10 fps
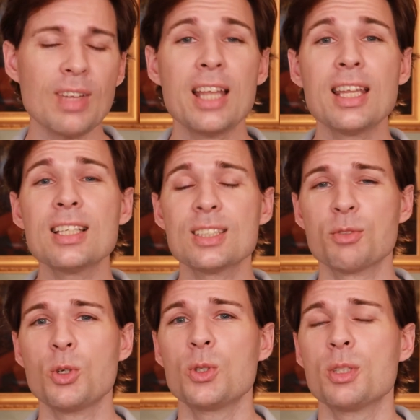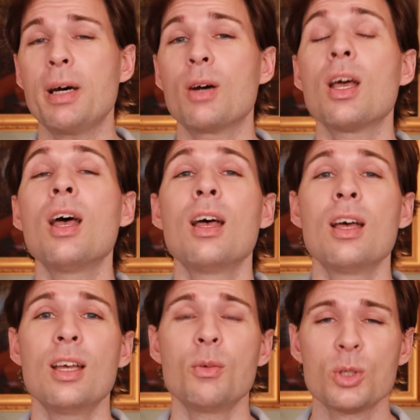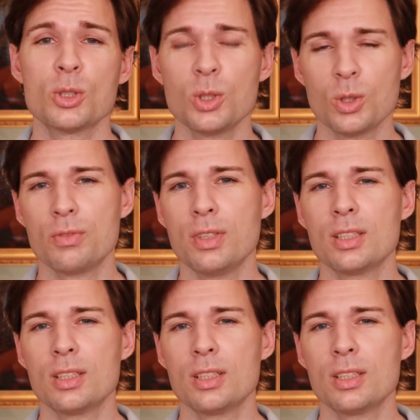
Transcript: And that is, of course, about what sort of